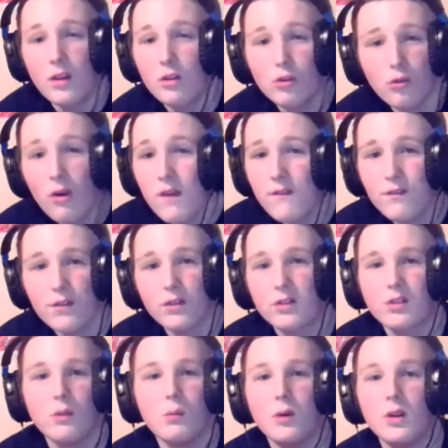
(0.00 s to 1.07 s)
great for
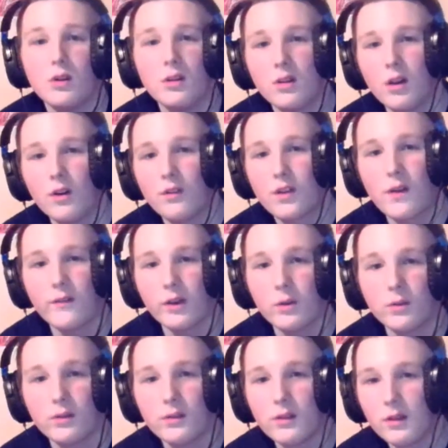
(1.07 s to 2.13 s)
someone of Kevin
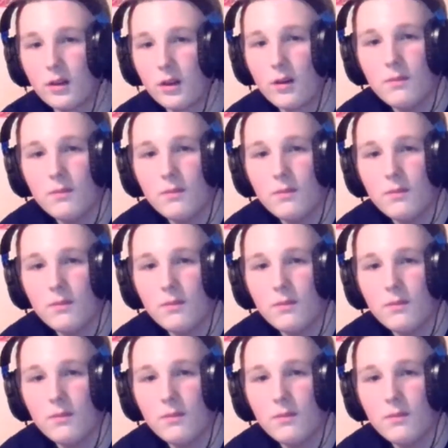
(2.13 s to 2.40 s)
Owens. You